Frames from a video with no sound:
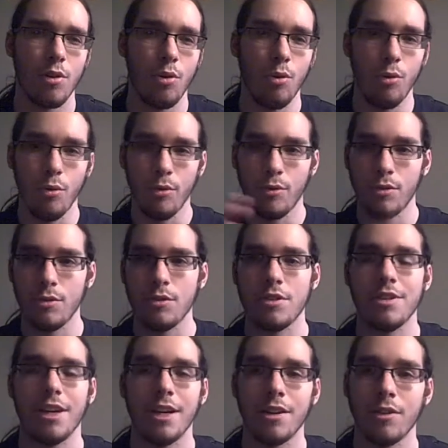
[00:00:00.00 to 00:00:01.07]
older
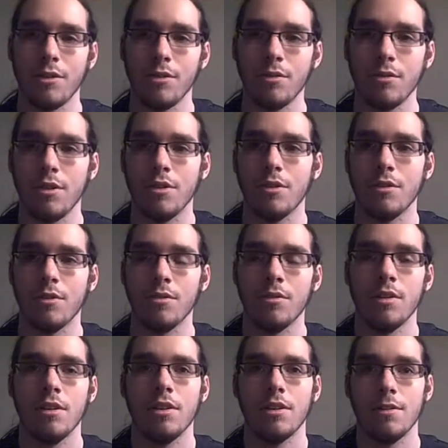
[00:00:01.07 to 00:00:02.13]
style,
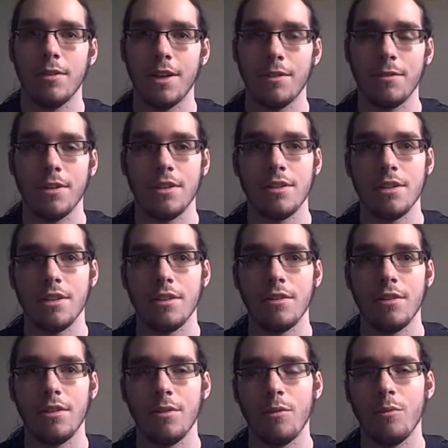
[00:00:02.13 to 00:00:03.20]
of outfits,
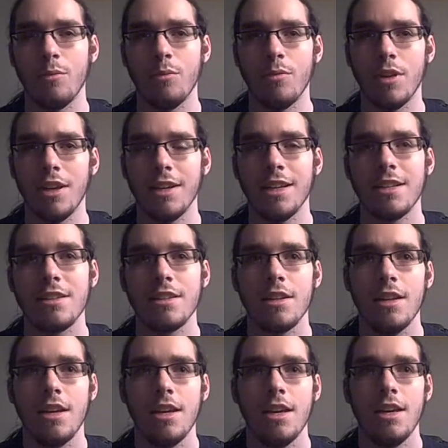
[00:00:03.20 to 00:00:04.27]
and I
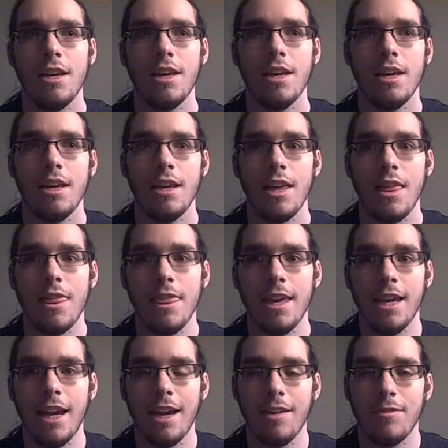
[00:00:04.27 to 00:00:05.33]
guess
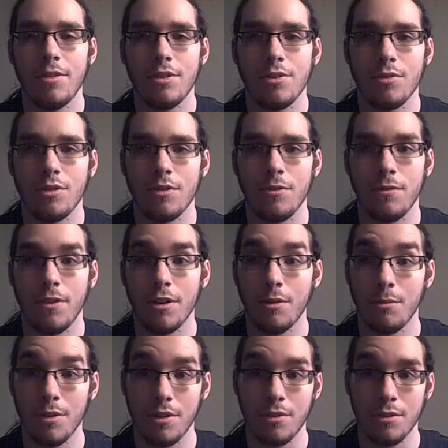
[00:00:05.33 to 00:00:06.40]
they have this sort of
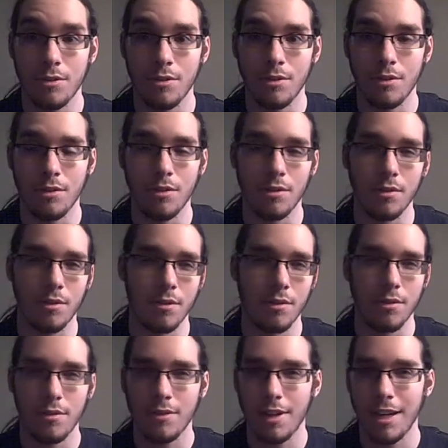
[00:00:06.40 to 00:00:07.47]

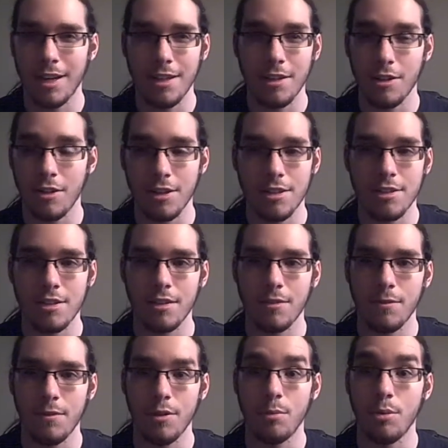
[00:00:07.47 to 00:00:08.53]
fundamental idealistic
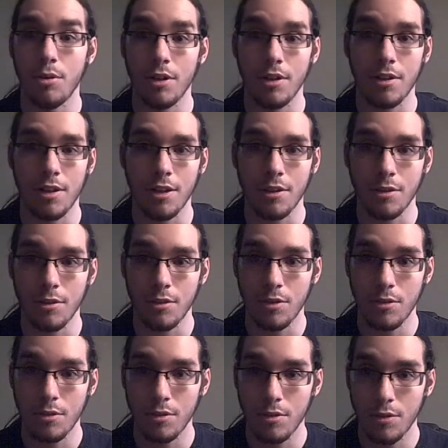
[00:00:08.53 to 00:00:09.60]
viewpoint on
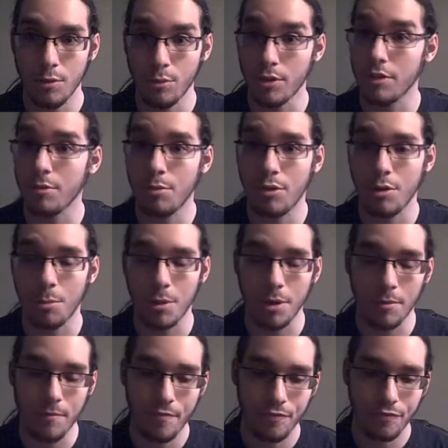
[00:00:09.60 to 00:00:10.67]
the world of
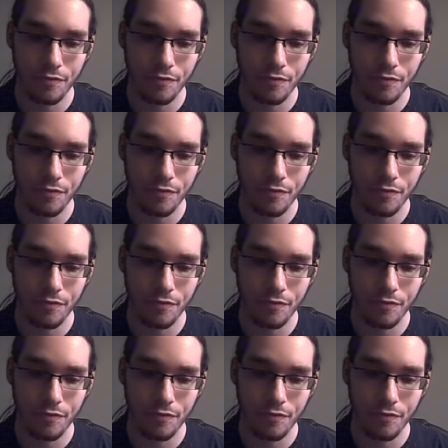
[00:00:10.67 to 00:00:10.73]
Pokemon.